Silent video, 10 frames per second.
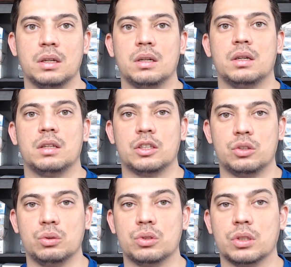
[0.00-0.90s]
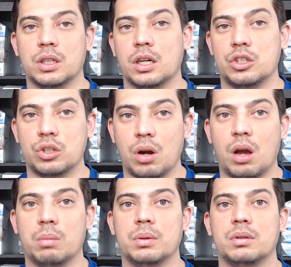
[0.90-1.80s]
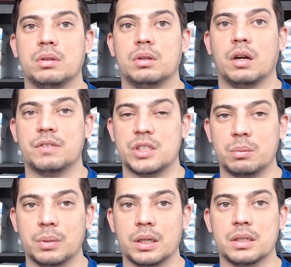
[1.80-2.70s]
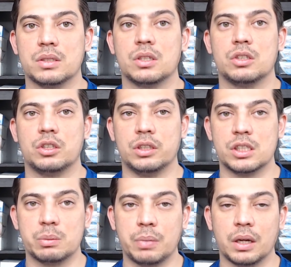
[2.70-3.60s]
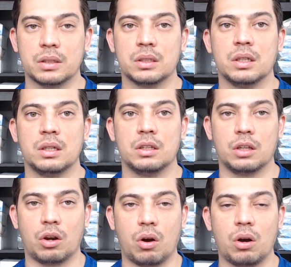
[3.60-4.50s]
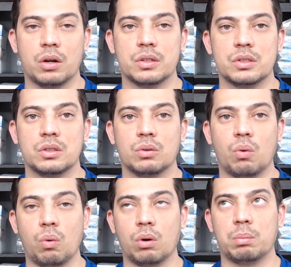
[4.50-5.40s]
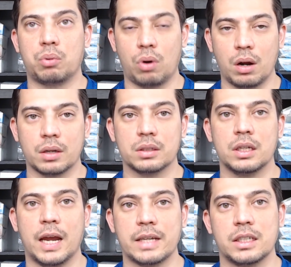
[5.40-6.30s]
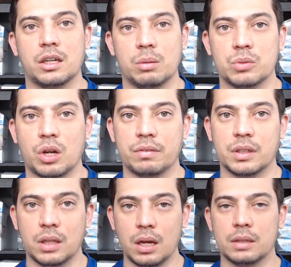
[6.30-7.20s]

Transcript: That's usually a job of somebody's, to inspect the cards or product as it comes off the line.